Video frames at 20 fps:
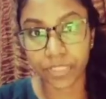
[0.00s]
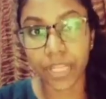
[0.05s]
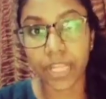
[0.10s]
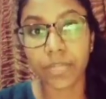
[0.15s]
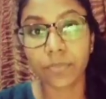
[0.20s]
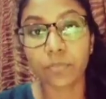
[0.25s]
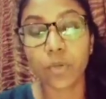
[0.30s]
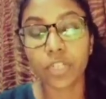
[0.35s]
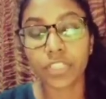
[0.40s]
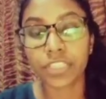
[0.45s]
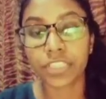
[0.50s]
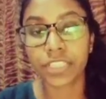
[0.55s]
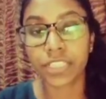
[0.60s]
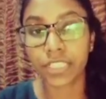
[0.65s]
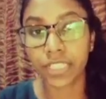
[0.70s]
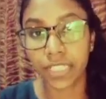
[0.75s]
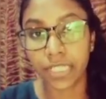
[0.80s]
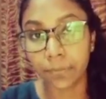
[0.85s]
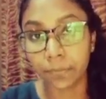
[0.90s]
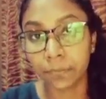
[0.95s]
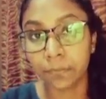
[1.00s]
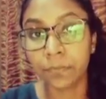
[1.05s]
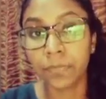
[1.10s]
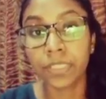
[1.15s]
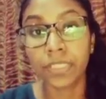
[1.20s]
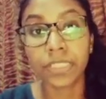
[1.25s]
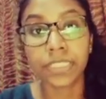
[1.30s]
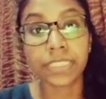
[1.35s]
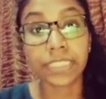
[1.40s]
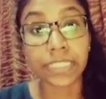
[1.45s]
and wash
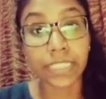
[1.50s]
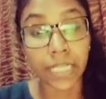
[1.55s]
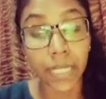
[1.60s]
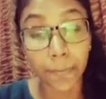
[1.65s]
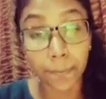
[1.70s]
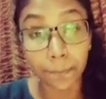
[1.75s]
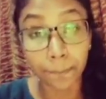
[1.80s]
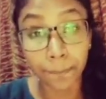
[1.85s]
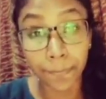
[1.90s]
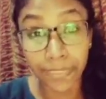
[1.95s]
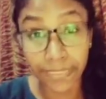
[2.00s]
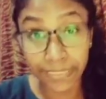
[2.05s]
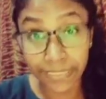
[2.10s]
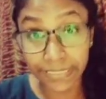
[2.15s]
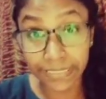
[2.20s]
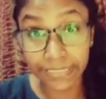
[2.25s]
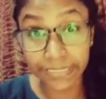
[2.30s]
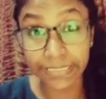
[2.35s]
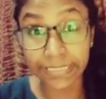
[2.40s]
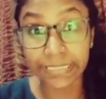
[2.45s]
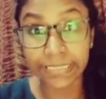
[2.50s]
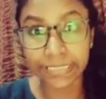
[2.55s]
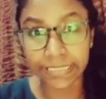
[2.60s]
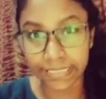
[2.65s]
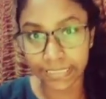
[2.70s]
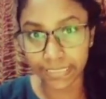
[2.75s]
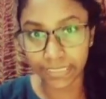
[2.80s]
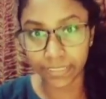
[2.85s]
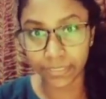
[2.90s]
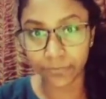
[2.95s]
him completely
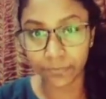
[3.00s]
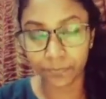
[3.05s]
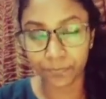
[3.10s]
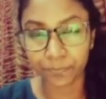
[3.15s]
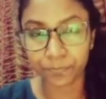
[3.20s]
clean.